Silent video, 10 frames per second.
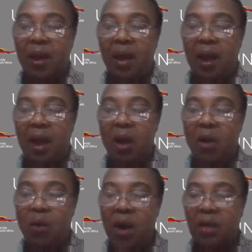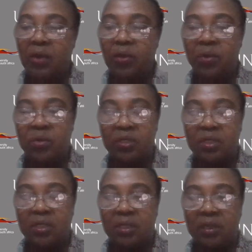how are you
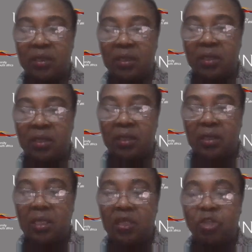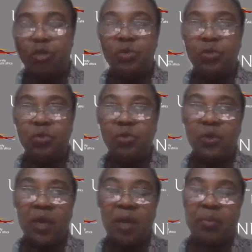using the two
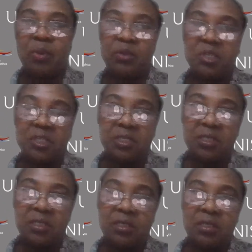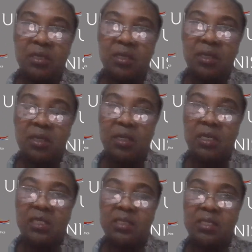approaches.
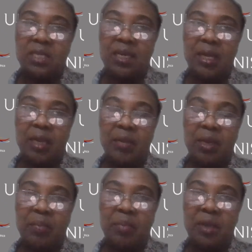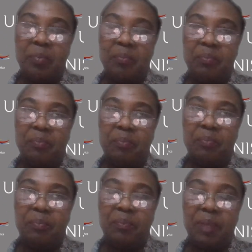Is it a
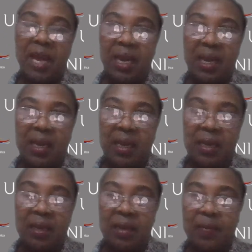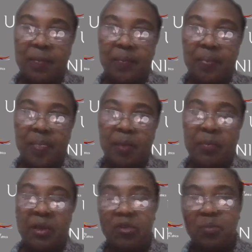parallel
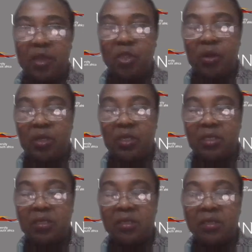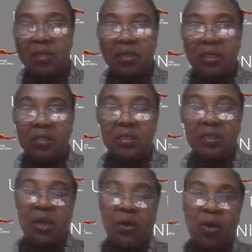mixed method? Is
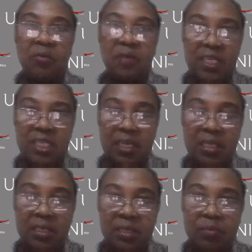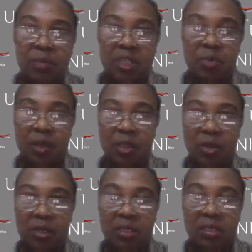it a convergent mixed method?